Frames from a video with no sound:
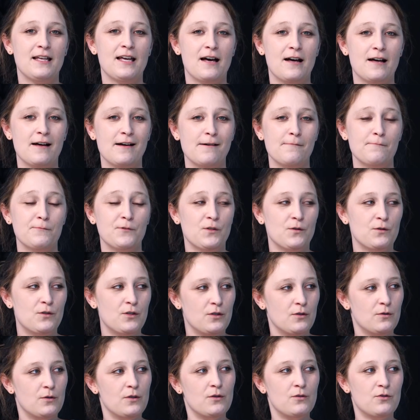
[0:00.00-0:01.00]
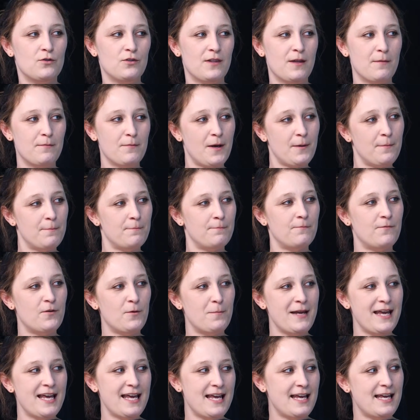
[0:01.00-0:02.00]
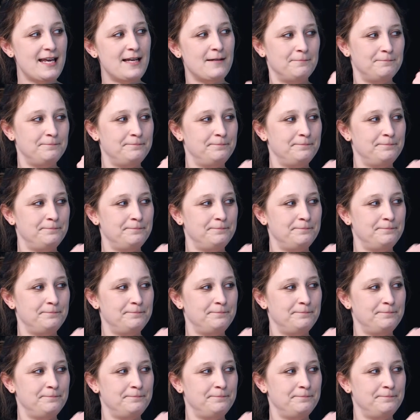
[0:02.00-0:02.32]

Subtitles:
So 2 huge thumbs up for me.